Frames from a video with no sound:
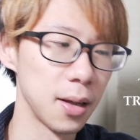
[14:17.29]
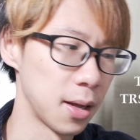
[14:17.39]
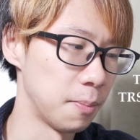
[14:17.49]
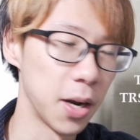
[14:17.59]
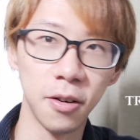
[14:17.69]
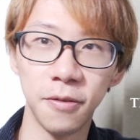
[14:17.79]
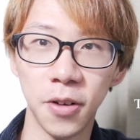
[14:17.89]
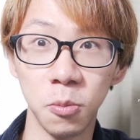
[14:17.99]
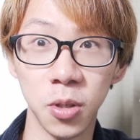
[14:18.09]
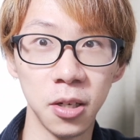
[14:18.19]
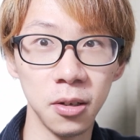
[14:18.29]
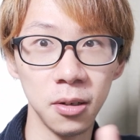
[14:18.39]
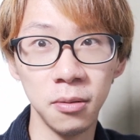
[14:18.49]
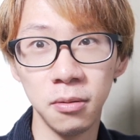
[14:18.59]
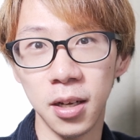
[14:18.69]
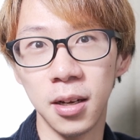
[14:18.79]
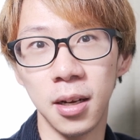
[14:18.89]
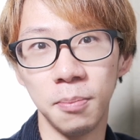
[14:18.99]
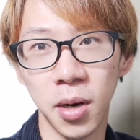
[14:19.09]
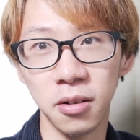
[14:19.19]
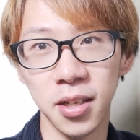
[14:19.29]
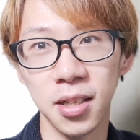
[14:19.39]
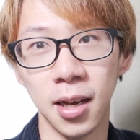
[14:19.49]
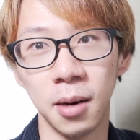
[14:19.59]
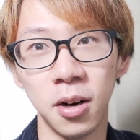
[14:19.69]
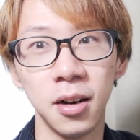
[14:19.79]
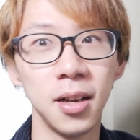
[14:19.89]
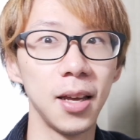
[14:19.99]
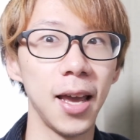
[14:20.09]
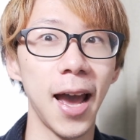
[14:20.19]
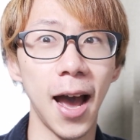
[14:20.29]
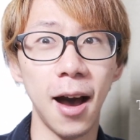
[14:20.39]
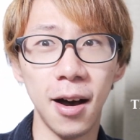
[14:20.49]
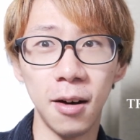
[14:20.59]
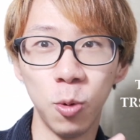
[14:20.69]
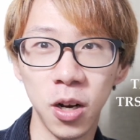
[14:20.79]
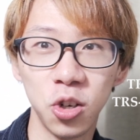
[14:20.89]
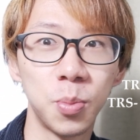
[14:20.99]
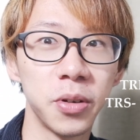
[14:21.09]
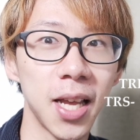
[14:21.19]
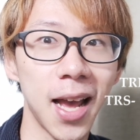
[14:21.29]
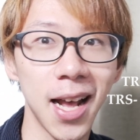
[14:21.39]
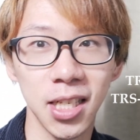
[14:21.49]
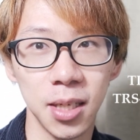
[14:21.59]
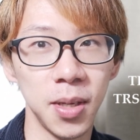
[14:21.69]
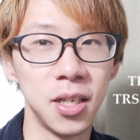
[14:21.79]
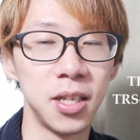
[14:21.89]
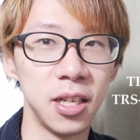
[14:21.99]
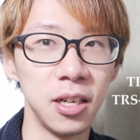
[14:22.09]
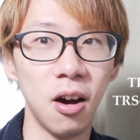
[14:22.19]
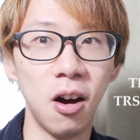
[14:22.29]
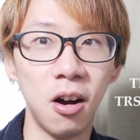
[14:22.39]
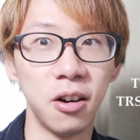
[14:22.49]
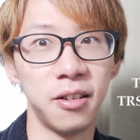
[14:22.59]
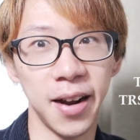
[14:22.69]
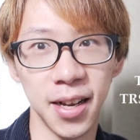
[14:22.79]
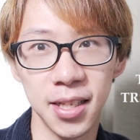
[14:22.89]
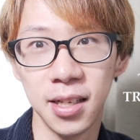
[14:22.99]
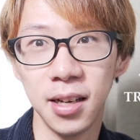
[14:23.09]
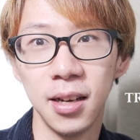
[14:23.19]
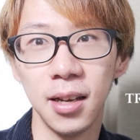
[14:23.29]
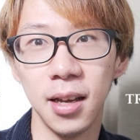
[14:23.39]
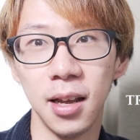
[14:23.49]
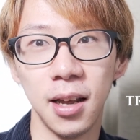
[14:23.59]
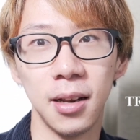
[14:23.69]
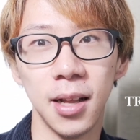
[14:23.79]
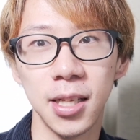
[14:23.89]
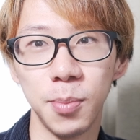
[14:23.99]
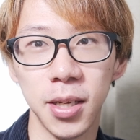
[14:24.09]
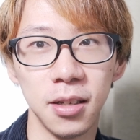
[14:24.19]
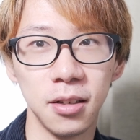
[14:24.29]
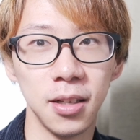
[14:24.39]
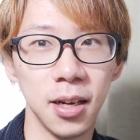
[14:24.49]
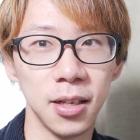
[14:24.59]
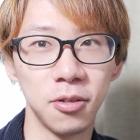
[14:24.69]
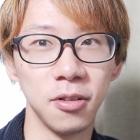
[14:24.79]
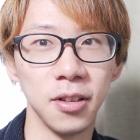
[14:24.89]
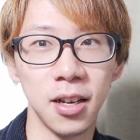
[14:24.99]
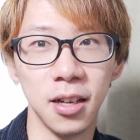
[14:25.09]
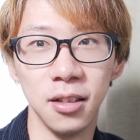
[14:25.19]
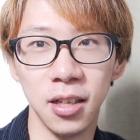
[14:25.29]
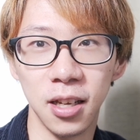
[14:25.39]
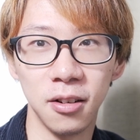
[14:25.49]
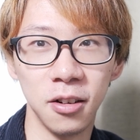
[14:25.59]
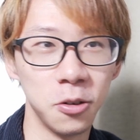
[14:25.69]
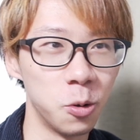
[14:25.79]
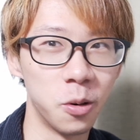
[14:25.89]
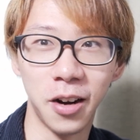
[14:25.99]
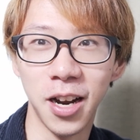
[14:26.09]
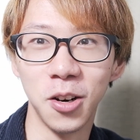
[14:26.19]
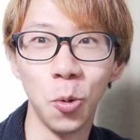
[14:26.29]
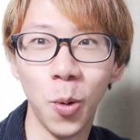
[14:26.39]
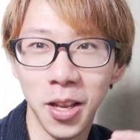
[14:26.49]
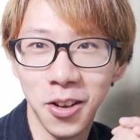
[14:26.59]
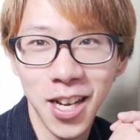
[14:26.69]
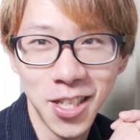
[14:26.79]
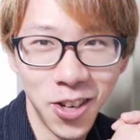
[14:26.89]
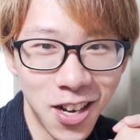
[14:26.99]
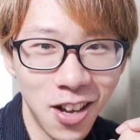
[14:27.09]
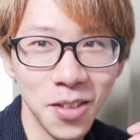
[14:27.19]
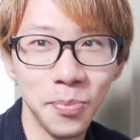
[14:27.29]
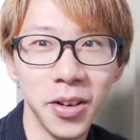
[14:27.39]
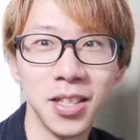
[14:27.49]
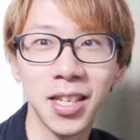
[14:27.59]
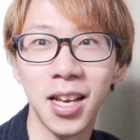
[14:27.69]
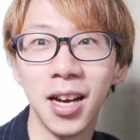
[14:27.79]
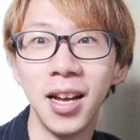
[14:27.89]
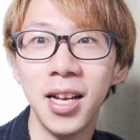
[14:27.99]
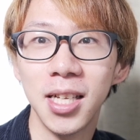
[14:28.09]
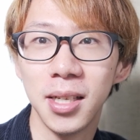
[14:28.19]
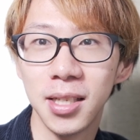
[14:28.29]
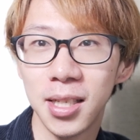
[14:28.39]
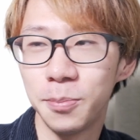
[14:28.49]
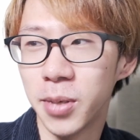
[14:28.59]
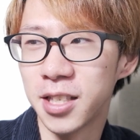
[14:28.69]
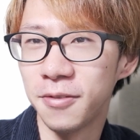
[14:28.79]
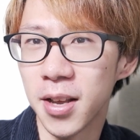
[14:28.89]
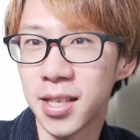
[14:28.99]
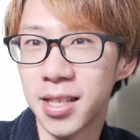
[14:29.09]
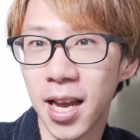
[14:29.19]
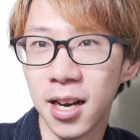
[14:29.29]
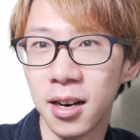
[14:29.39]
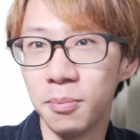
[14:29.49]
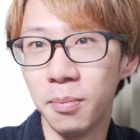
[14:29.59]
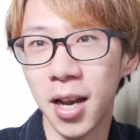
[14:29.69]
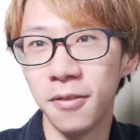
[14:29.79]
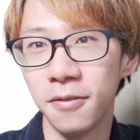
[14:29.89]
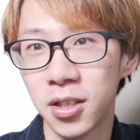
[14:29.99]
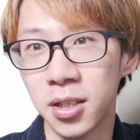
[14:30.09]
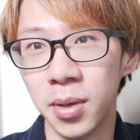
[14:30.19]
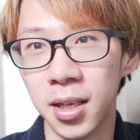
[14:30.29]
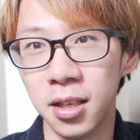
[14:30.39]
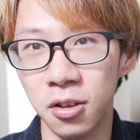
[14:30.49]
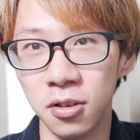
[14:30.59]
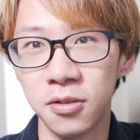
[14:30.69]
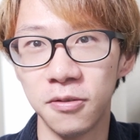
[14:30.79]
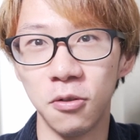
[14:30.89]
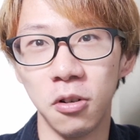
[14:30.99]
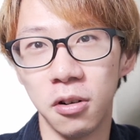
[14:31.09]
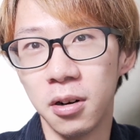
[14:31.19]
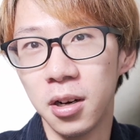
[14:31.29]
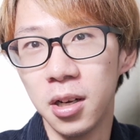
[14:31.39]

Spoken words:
microphone to the mirrorless camera, it 100% has to be TRS. And that's basically sort of like a lingo, or I don't know what you guys would call it, but it's like a specific standard meant to be used for